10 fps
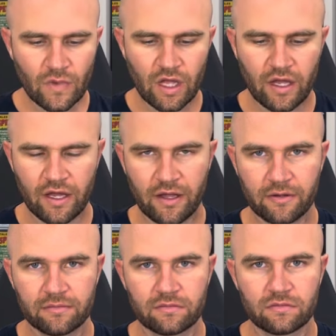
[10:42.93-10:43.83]

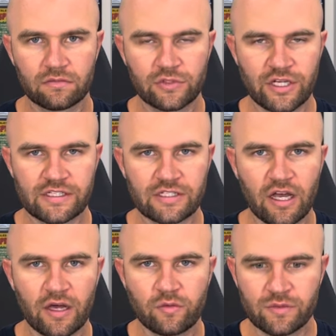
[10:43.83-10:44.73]
Uh, Jason
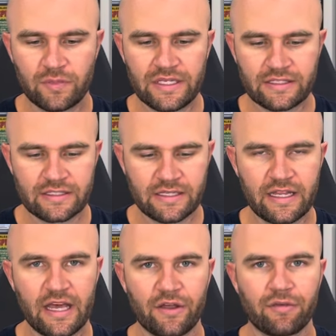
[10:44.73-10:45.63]
Todd was beaten to
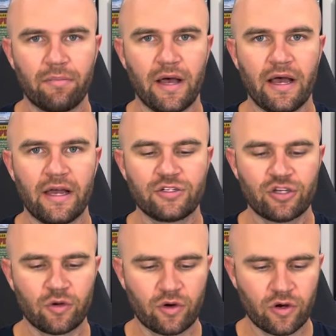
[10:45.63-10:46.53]
death by
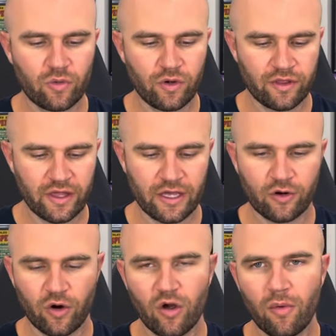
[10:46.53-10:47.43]
Joker with a
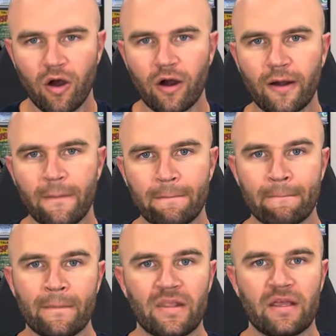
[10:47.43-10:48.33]
crowbar,
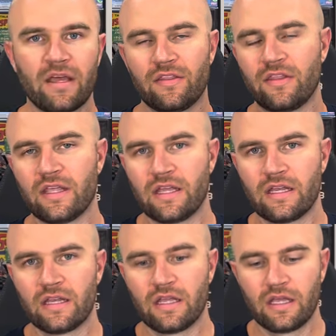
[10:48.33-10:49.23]
and
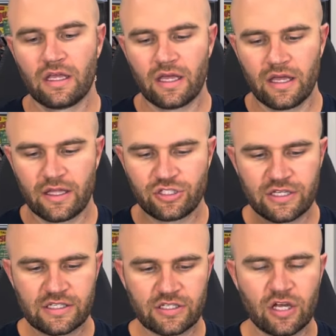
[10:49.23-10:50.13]
then Uh,
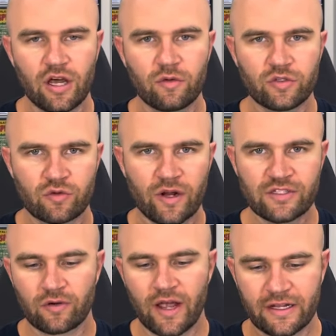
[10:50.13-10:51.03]
Jason Todd was
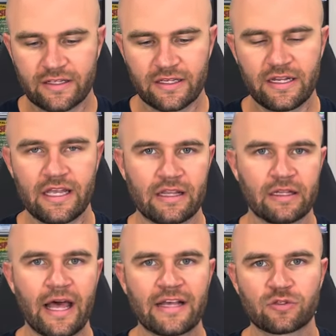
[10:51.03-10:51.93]
resurrected in the
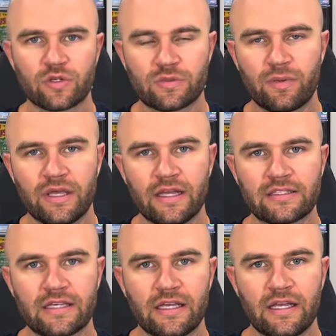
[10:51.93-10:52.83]
Lazarus
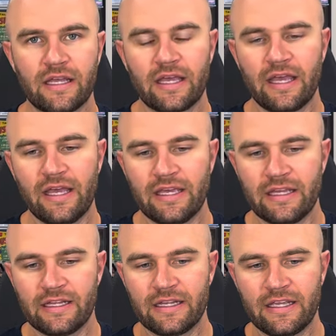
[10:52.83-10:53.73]
Pit,
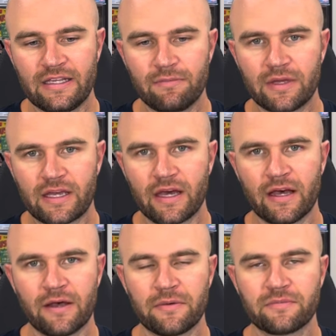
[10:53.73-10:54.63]
and he
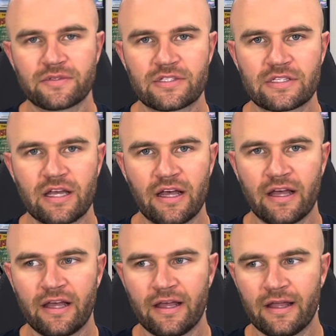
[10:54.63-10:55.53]
becomes
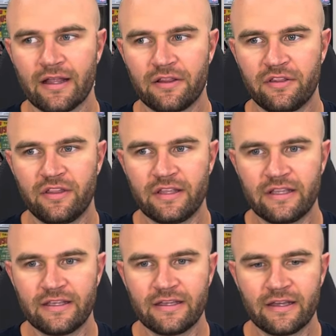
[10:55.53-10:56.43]
uh,
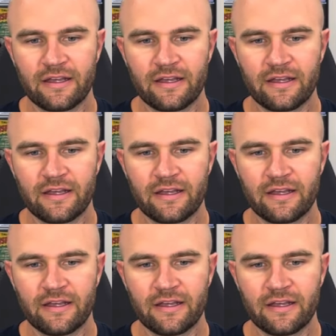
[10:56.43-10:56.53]
the,